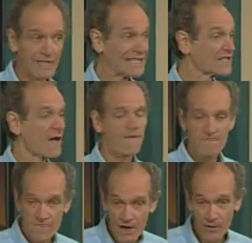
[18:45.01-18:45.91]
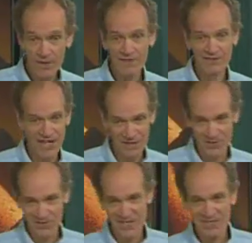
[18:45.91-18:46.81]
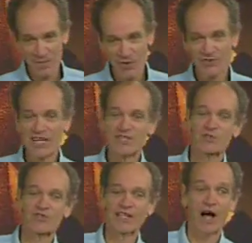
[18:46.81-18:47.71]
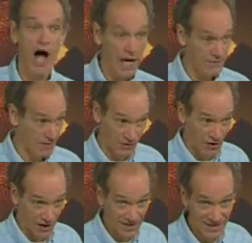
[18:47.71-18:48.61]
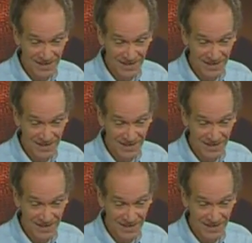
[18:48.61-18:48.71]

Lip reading: It is very dangerous. It is the most dangerous thing I have ever done.